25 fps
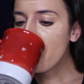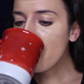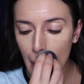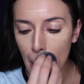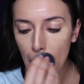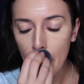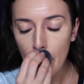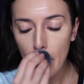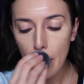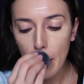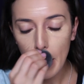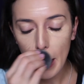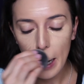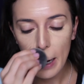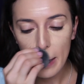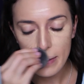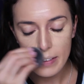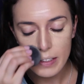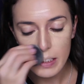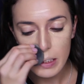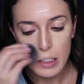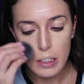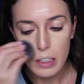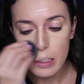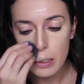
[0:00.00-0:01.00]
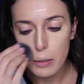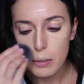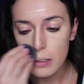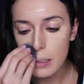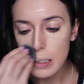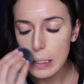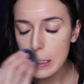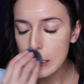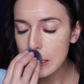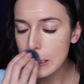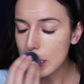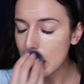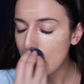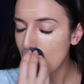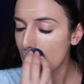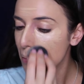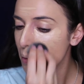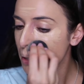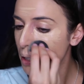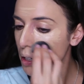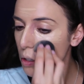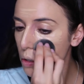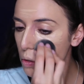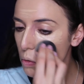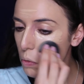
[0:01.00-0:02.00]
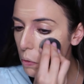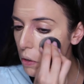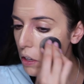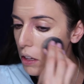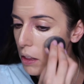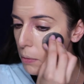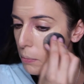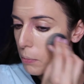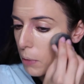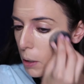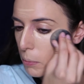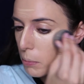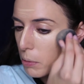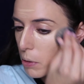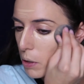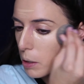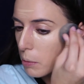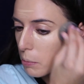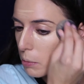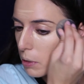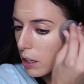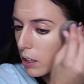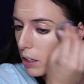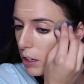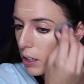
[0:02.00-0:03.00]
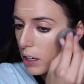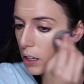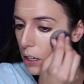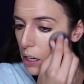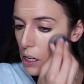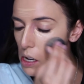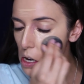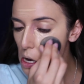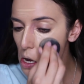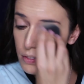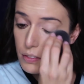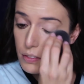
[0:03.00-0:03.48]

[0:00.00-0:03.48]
And I'm just going to dab it out with my beauty blender.